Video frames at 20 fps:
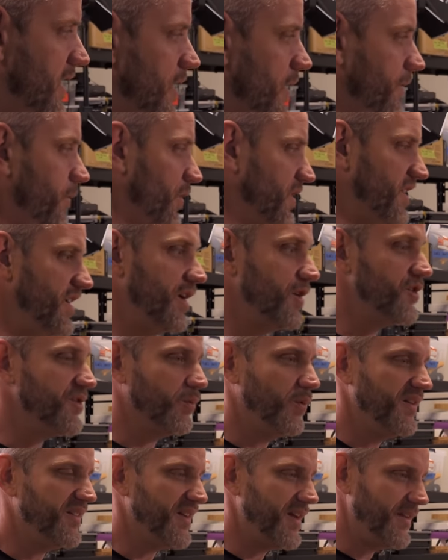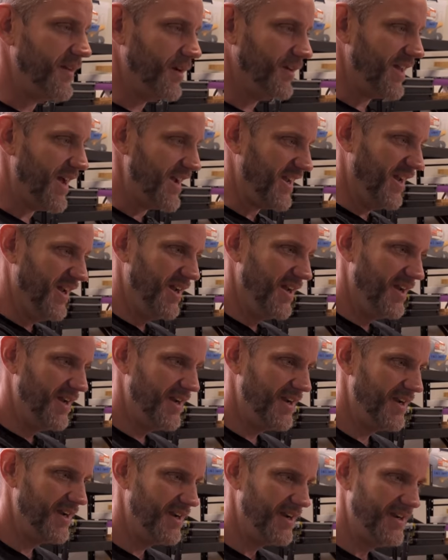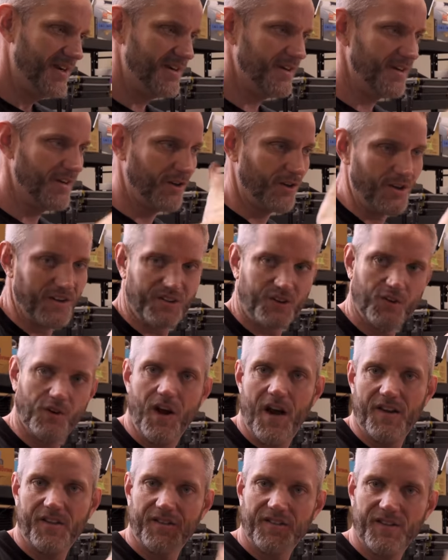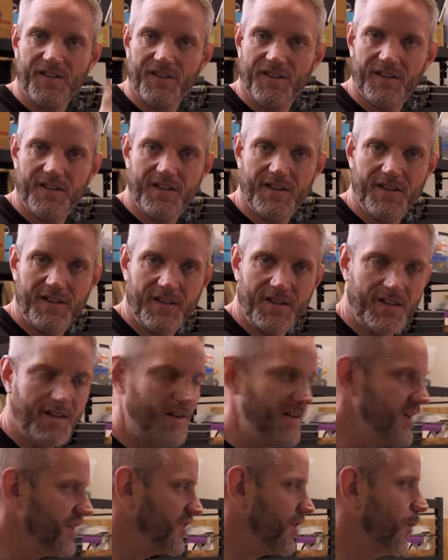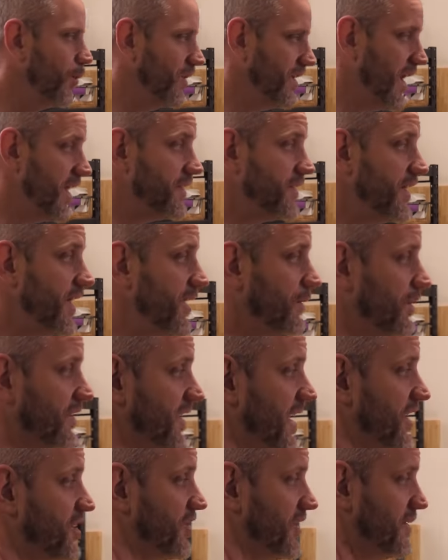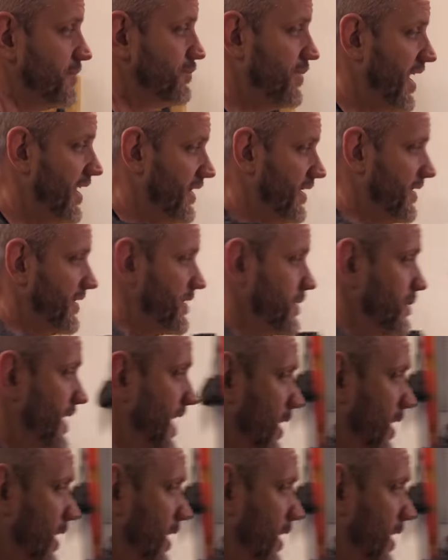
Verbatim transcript: or 1400s on one side, they're like crisscrossed. So what I did was actually balance them